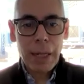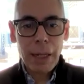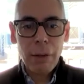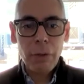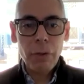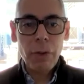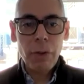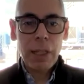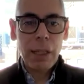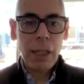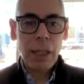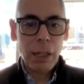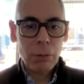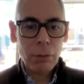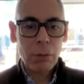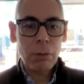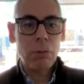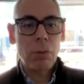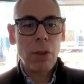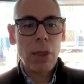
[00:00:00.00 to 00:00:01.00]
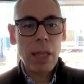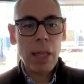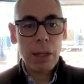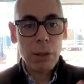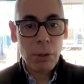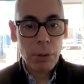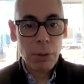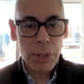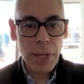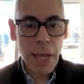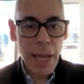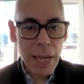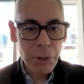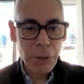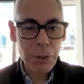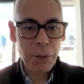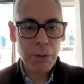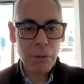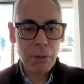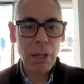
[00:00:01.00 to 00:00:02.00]
find out the
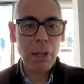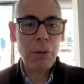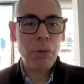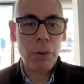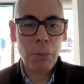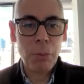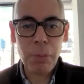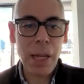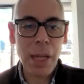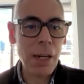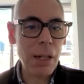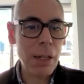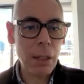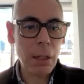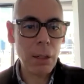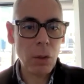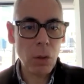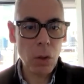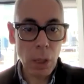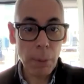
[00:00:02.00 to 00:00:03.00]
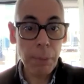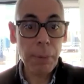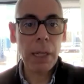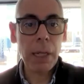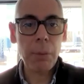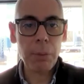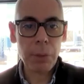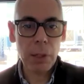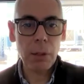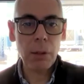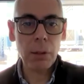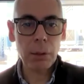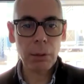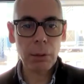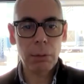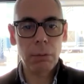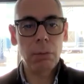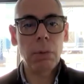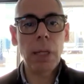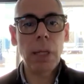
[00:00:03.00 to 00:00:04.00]
association, and from there it becomes a lot
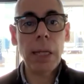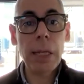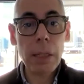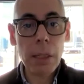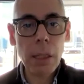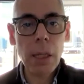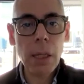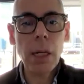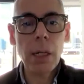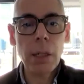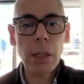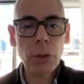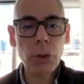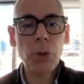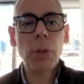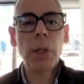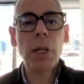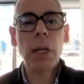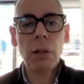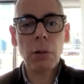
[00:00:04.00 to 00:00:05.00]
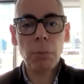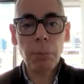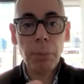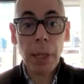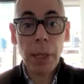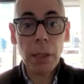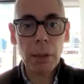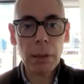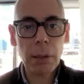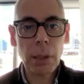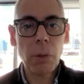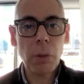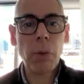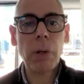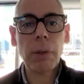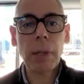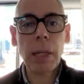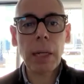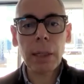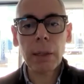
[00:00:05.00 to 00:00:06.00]
easier to kind of build around
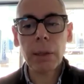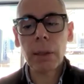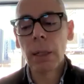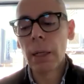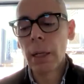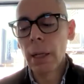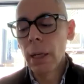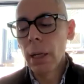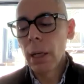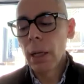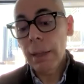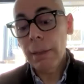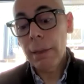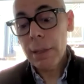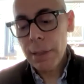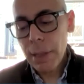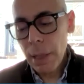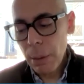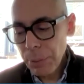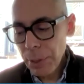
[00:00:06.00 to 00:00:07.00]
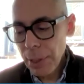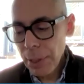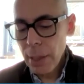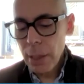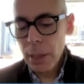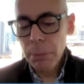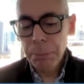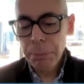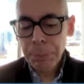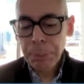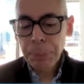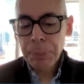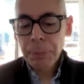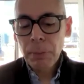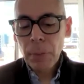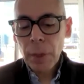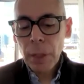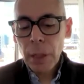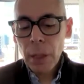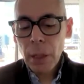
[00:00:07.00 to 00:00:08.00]
that. At the same time,
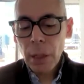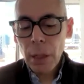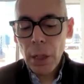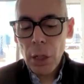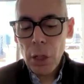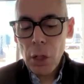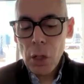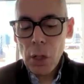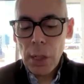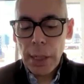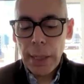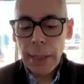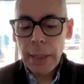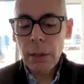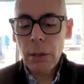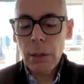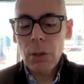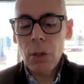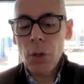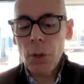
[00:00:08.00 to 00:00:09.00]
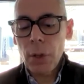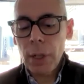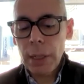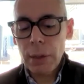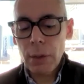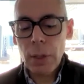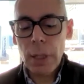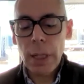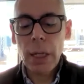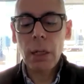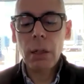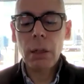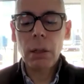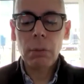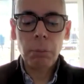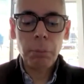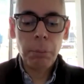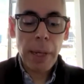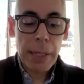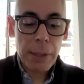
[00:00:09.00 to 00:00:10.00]
you can
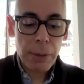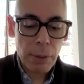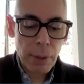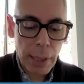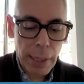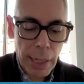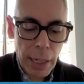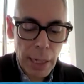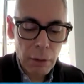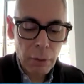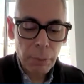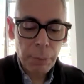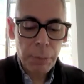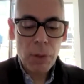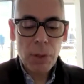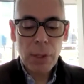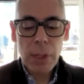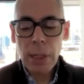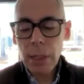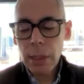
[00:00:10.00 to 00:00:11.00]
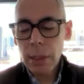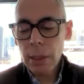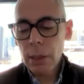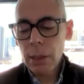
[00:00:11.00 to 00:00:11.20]
tell based on the kind of music,